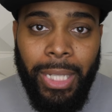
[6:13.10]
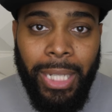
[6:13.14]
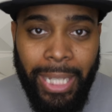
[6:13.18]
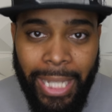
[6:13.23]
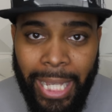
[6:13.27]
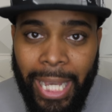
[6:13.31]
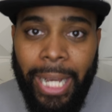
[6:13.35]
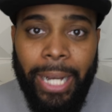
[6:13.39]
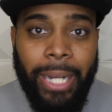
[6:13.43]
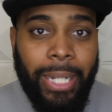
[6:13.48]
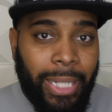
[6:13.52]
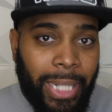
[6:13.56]

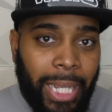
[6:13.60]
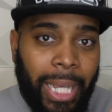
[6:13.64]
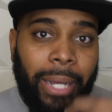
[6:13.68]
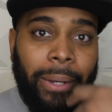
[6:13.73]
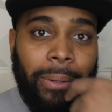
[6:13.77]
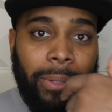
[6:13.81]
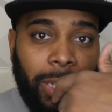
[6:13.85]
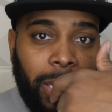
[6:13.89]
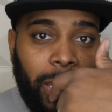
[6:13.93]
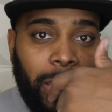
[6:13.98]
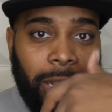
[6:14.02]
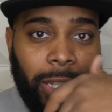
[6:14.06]
Yeah,
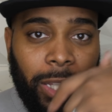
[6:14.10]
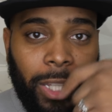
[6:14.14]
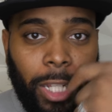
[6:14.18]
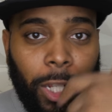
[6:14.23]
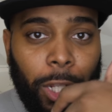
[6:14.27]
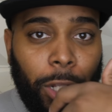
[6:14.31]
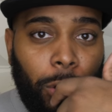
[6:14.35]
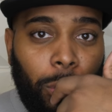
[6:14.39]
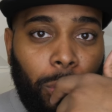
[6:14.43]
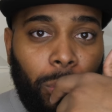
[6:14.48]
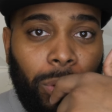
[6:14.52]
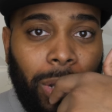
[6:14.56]
yeah, the, the
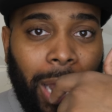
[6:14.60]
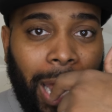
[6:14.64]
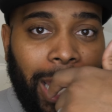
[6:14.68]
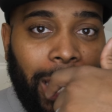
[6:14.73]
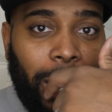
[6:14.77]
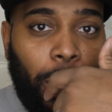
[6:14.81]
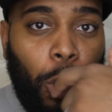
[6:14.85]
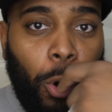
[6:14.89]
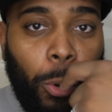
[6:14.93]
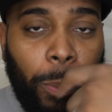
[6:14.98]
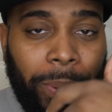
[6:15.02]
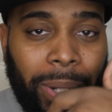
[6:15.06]
little
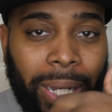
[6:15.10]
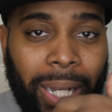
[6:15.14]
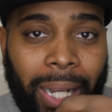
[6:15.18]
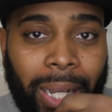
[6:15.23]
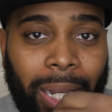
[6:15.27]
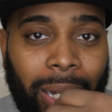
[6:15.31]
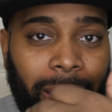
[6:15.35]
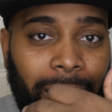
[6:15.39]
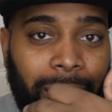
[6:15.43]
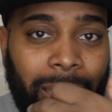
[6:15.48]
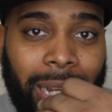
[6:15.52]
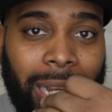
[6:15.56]
like
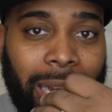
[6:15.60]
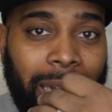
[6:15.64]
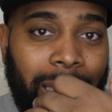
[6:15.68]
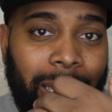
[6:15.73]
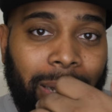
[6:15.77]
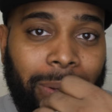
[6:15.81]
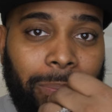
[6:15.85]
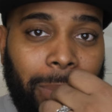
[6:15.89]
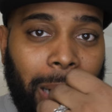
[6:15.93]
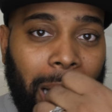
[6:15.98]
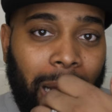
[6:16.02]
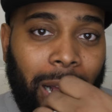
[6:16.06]
opening
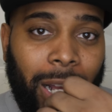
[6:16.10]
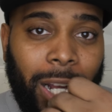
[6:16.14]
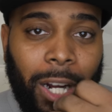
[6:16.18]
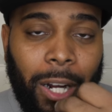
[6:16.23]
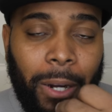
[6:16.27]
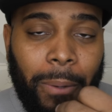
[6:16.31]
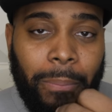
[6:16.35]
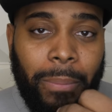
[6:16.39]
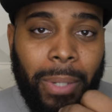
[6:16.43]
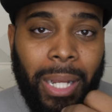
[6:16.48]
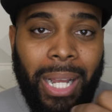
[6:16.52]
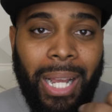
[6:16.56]
in my
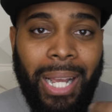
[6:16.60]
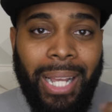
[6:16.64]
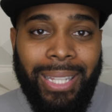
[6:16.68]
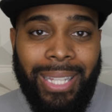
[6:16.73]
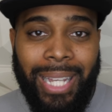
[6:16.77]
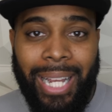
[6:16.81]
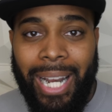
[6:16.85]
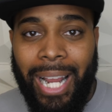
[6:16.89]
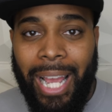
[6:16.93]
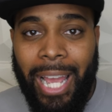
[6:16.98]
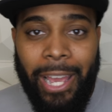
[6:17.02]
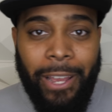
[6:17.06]
gum
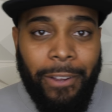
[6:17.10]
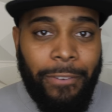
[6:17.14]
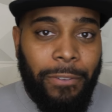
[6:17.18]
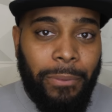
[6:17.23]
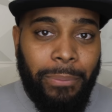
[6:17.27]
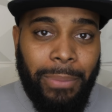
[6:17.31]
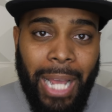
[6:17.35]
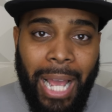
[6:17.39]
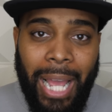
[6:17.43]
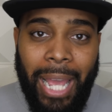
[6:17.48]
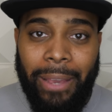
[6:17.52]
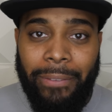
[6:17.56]
that I had
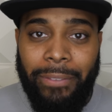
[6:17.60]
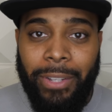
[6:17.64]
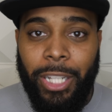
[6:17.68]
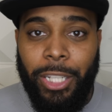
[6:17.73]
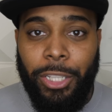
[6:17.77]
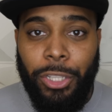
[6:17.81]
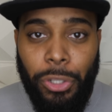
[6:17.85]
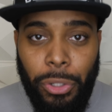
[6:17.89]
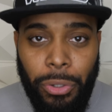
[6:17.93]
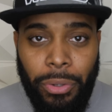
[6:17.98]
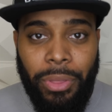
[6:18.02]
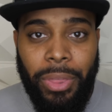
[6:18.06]
from not having
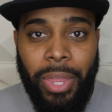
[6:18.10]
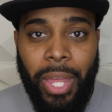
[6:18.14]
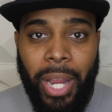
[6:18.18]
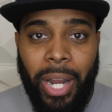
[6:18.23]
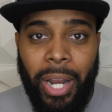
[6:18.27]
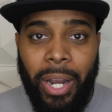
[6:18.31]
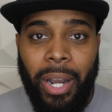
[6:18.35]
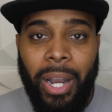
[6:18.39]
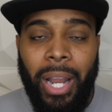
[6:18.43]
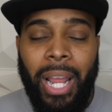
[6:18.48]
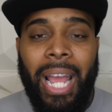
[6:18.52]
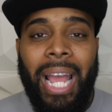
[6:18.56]
a tooth
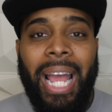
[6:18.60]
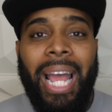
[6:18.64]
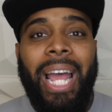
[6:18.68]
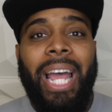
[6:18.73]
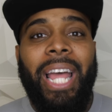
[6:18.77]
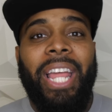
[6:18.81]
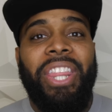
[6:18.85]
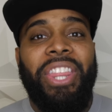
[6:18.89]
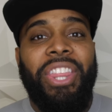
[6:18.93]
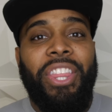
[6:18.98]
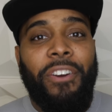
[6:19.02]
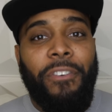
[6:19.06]
there,
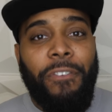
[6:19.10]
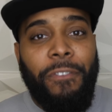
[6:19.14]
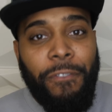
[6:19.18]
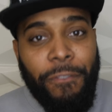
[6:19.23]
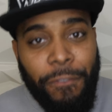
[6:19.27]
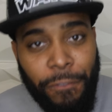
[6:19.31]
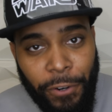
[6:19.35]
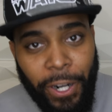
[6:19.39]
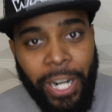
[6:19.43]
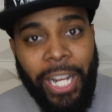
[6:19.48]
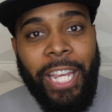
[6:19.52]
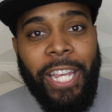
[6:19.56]
the
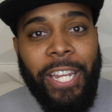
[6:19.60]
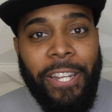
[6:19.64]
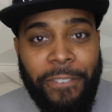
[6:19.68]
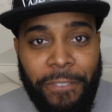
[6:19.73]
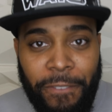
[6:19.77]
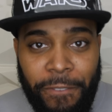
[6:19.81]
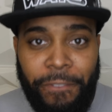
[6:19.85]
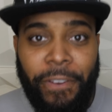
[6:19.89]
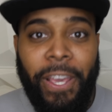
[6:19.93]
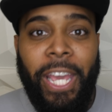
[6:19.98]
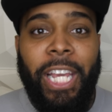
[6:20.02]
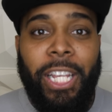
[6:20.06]

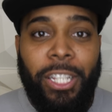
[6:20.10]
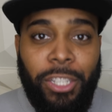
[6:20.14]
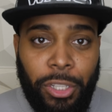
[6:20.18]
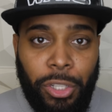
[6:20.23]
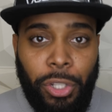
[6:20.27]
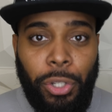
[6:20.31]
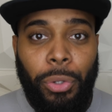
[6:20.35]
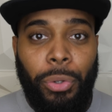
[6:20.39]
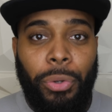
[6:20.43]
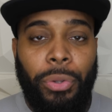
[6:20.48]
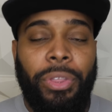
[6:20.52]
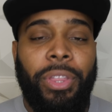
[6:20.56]
freaking fake
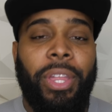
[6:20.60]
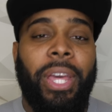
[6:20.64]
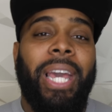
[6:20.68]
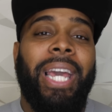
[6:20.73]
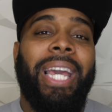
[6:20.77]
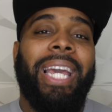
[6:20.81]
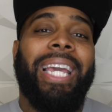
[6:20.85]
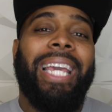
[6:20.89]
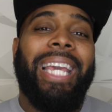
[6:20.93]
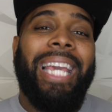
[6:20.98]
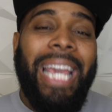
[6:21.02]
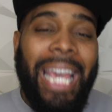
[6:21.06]
tooth
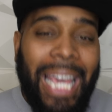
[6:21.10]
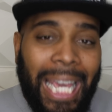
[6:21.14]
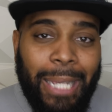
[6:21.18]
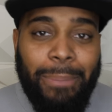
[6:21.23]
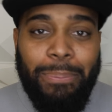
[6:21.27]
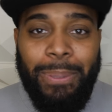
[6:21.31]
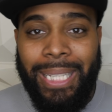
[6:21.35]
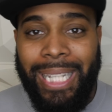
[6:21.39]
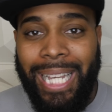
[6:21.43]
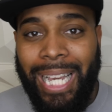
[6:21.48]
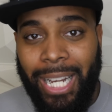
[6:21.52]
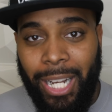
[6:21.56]

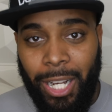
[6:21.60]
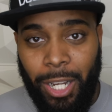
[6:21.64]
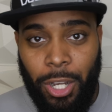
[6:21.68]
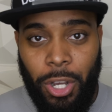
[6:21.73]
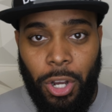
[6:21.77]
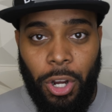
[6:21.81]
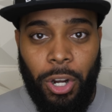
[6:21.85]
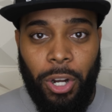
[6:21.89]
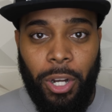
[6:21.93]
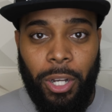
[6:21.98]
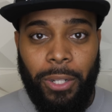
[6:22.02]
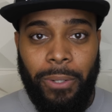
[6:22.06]
keeps getting
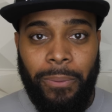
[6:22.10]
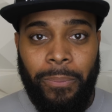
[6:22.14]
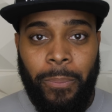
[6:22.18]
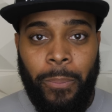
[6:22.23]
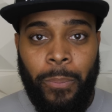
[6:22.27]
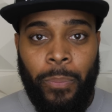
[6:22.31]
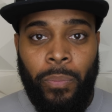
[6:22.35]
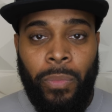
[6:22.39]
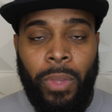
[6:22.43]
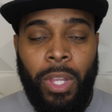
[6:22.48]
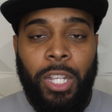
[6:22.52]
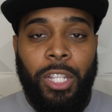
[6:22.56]
caught.
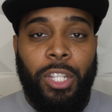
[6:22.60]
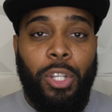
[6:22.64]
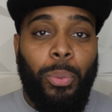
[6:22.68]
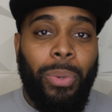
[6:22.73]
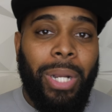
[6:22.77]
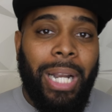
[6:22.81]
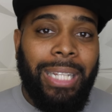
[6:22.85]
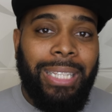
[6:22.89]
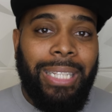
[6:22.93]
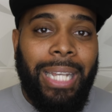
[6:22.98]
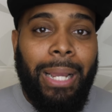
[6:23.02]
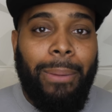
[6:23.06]
So
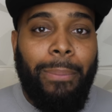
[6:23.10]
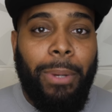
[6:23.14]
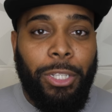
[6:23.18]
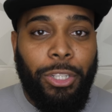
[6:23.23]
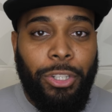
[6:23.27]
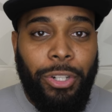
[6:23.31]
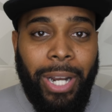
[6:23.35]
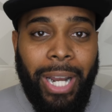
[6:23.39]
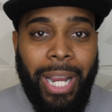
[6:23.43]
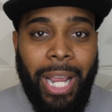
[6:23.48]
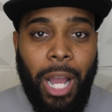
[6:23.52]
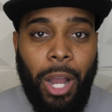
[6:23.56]
when I take my
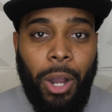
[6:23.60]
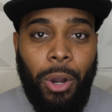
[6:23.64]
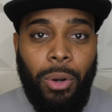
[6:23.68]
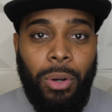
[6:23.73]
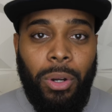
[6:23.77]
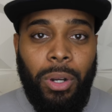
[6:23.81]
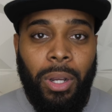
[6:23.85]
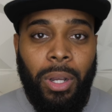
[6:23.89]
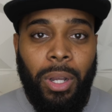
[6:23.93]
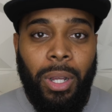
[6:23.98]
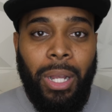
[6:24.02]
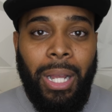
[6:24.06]
tray
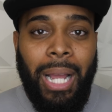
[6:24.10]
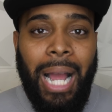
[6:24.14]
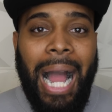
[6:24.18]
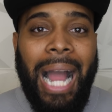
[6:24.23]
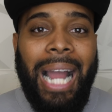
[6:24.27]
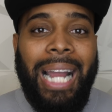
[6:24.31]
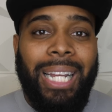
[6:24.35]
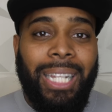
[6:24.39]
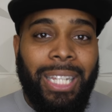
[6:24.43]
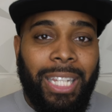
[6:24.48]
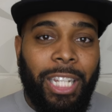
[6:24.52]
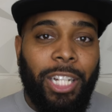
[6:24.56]
out,
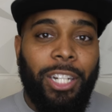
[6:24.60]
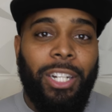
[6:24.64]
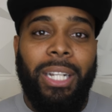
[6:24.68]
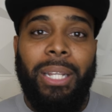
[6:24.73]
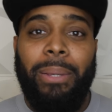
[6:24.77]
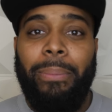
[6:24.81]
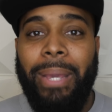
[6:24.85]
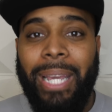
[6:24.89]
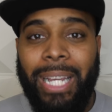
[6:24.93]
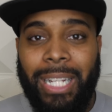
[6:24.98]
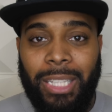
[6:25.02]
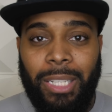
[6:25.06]
I can
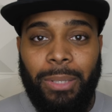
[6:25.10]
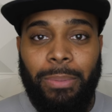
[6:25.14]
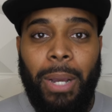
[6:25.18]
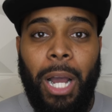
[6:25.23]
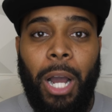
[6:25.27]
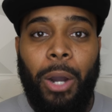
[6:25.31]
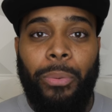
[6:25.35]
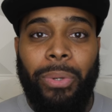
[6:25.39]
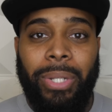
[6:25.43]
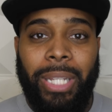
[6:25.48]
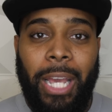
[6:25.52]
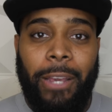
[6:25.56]
literally make a
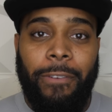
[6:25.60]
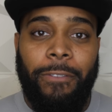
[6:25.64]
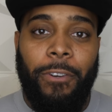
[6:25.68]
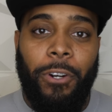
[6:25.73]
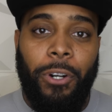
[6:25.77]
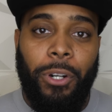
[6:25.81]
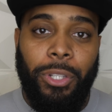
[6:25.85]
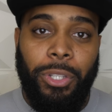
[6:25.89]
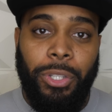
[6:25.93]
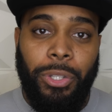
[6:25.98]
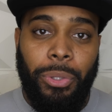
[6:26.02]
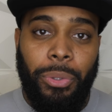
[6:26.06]
smile with that
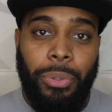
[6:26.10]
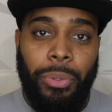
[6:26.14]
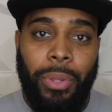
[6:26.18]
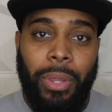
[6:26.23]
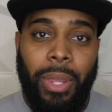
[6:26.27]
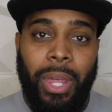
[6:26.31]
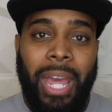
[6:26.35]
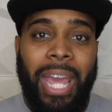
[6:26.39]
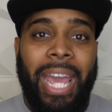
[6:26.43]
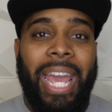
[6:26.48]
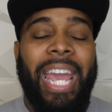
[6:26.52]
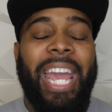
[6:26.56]
false tooth.
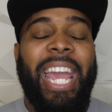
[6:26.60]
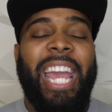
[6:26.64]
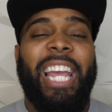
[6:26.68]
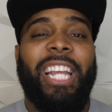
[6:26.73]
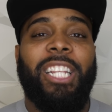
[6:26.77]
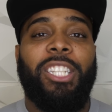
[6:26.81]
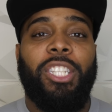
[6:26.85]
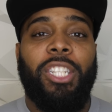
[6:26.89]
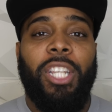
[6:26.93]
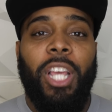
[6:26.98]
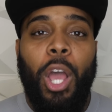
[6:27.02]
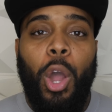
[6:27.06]

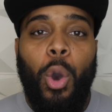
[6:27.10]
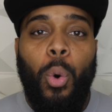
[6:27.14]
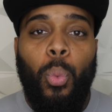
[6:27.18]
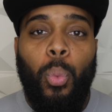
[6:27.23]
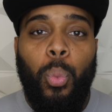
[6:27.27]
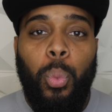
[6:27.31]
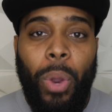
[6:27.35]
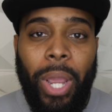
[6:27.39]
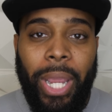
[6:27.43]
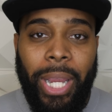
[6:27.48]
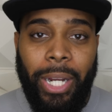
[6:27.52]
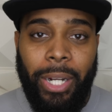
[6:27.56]
It's
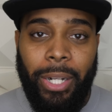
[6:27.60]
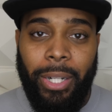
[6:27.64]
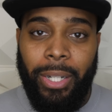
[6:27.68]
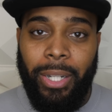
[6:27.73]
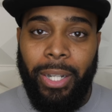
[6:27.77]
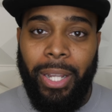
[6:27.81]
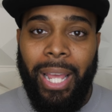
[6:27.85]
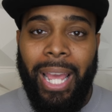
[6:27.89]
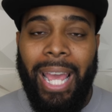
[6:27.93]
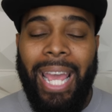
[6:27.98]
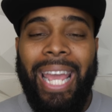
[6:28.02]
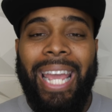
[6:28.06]
weird.
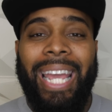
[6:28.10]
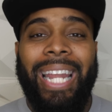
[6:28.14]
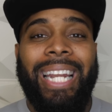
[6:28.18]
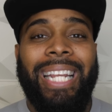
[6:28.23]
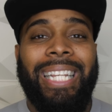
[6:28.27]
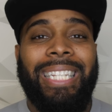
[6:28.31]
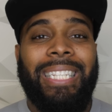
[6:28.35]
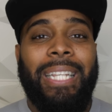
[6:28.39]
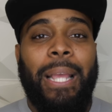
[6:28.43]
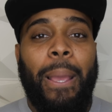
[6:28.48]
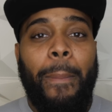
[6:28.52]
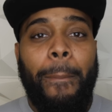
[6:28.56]
It
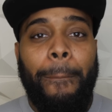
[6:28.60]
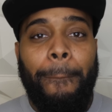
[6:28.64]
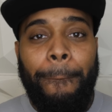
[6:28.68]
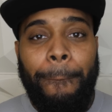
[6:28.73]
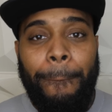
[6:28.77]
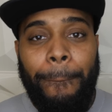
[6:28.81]
is